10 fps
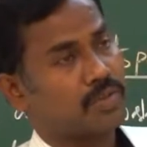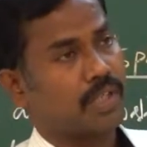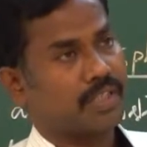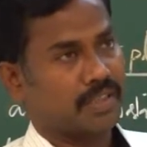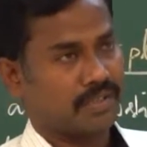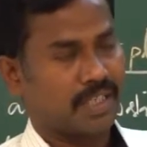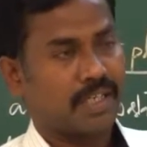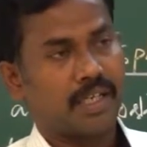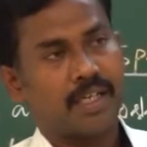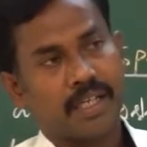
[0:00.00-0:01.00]
so that
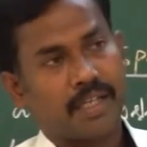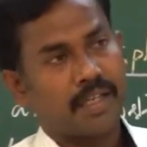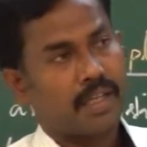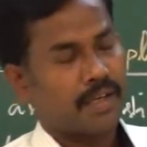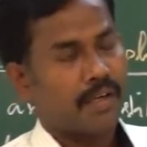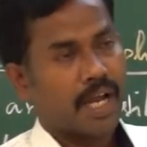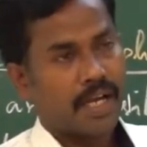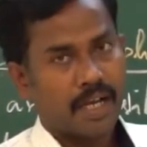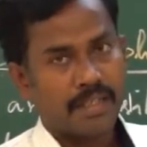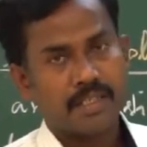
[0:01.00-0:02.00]
generally in
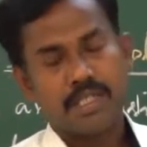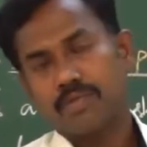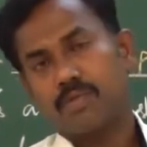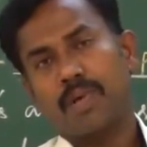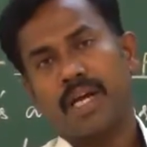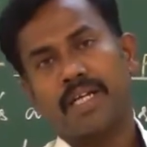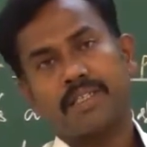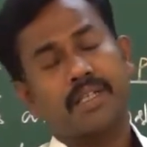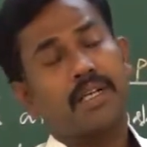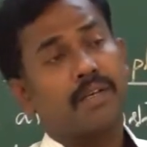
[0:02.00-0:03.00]
all angiosperm
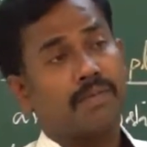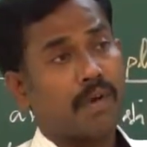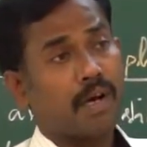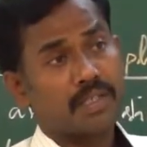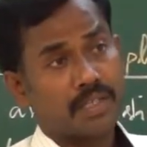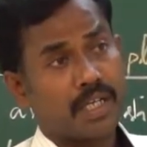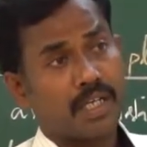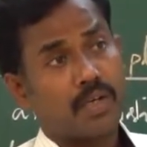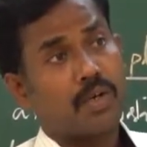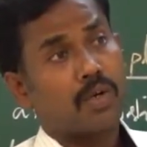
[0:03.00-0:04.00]
plants, flowers are